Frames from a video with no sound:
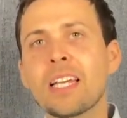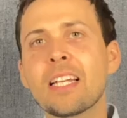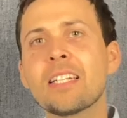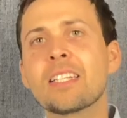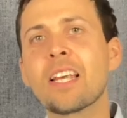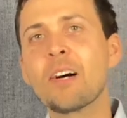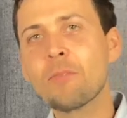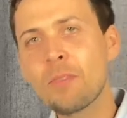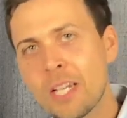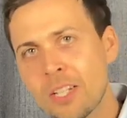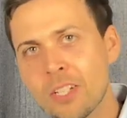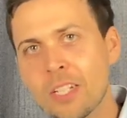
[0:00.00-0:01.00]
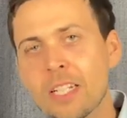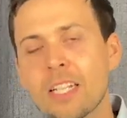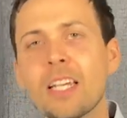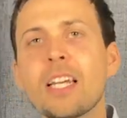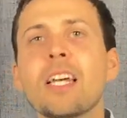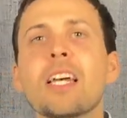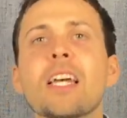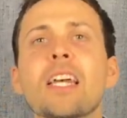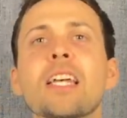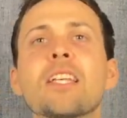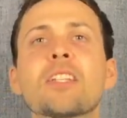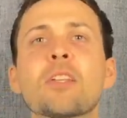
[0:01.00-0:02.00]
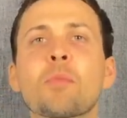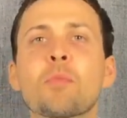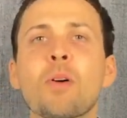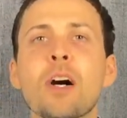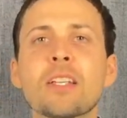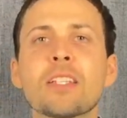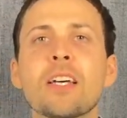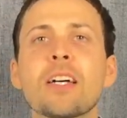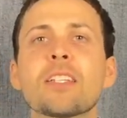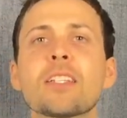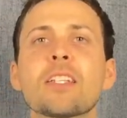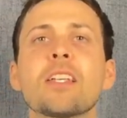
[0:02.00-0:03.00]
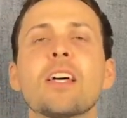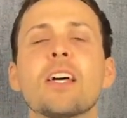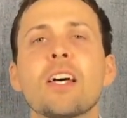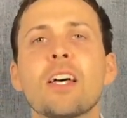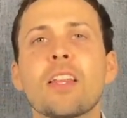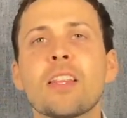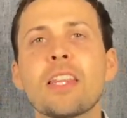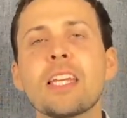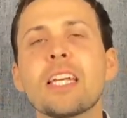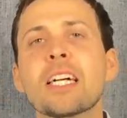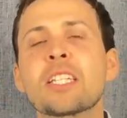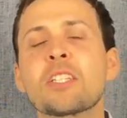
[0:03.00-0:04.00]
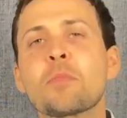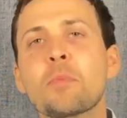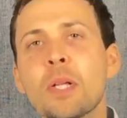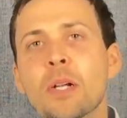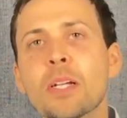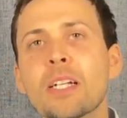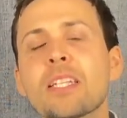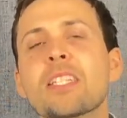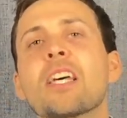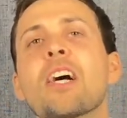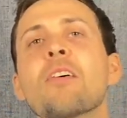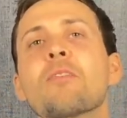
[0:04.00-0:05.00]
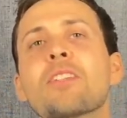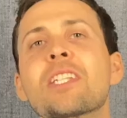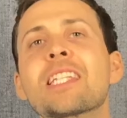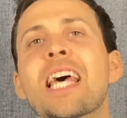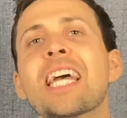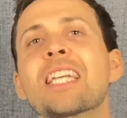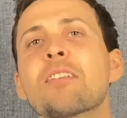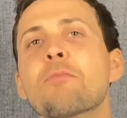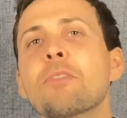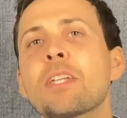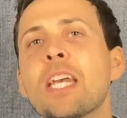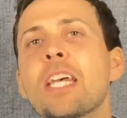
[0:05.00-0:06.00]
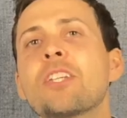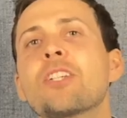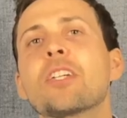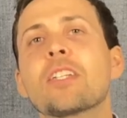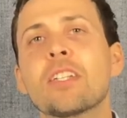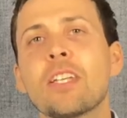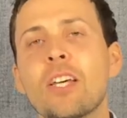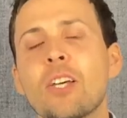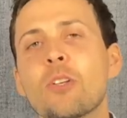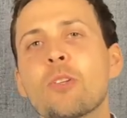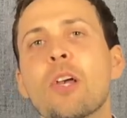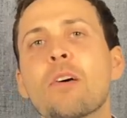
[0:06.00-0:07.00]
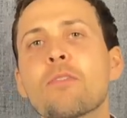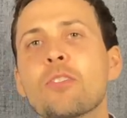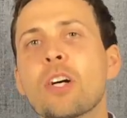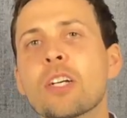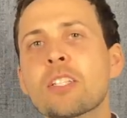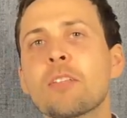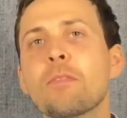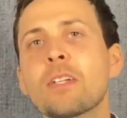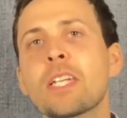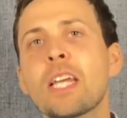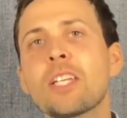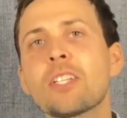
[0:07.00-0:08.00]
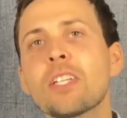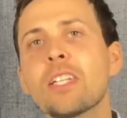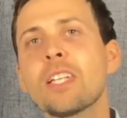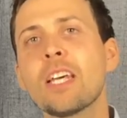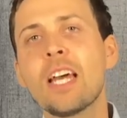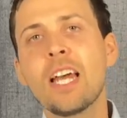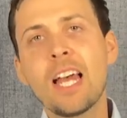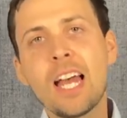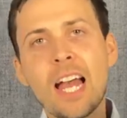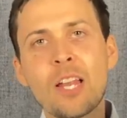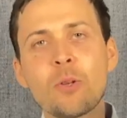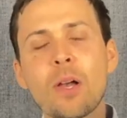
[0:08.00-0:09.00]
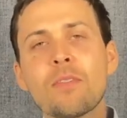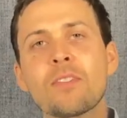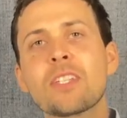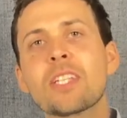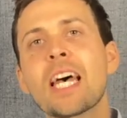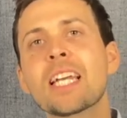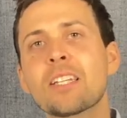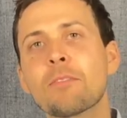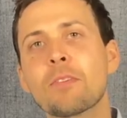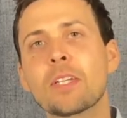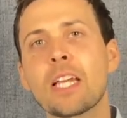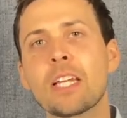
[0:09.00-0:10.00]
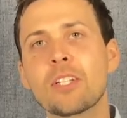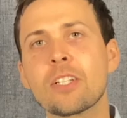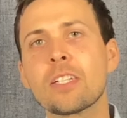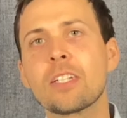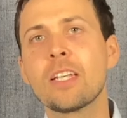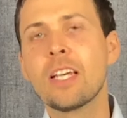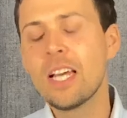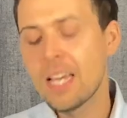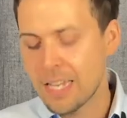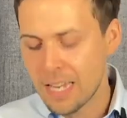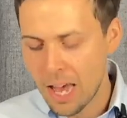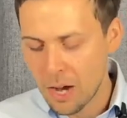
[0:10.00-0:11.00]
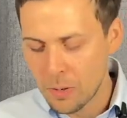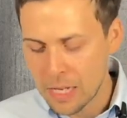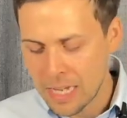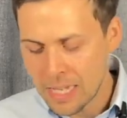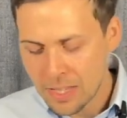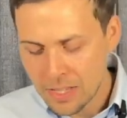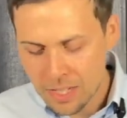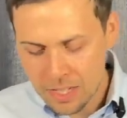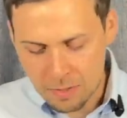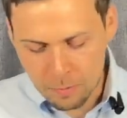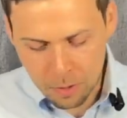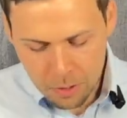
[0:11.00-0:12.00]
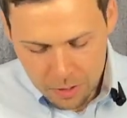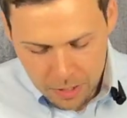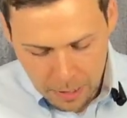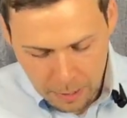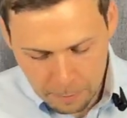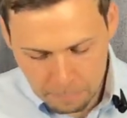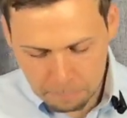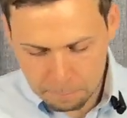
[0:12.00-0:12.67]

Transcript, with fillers: in salvation is the process, the experience of sanctification. You have justification and you have sanctification. Now, in this verse here,